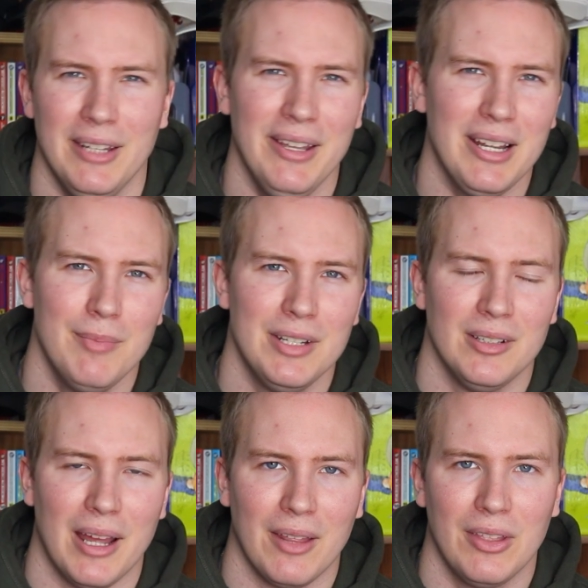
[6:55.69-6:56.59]
And like I
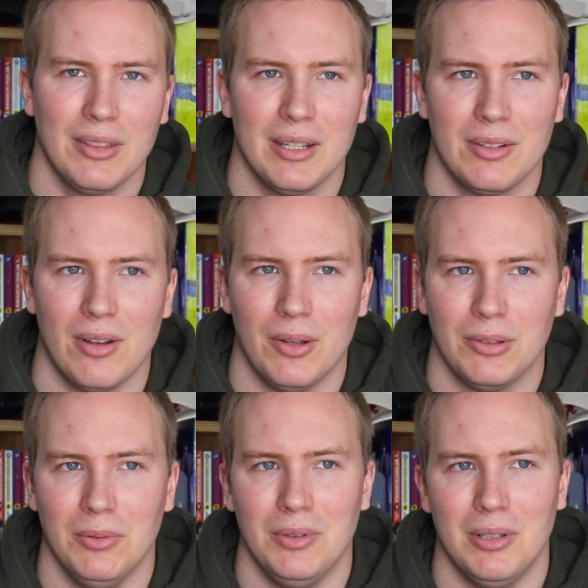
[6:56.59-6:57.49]
mentioned, I think that's
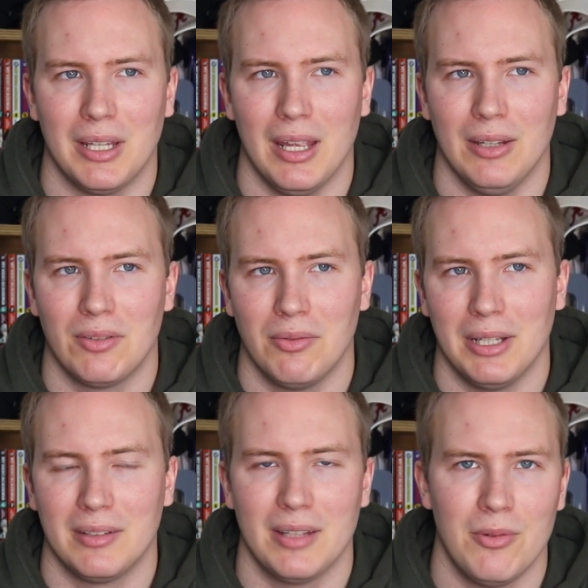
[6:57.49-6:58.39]
also due to case of
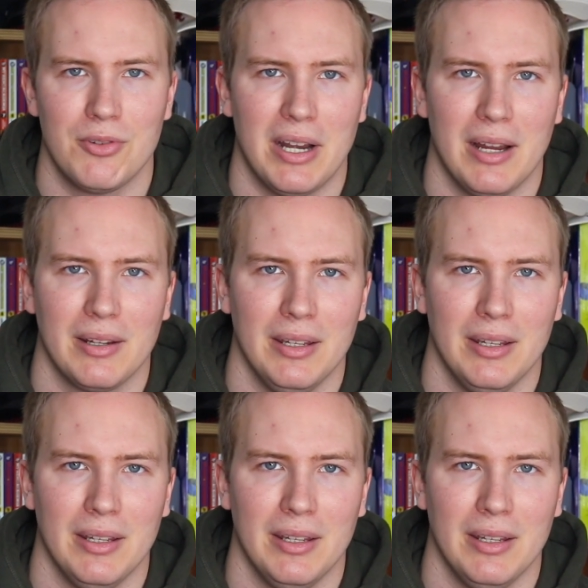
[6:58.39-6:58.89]
like soundtrack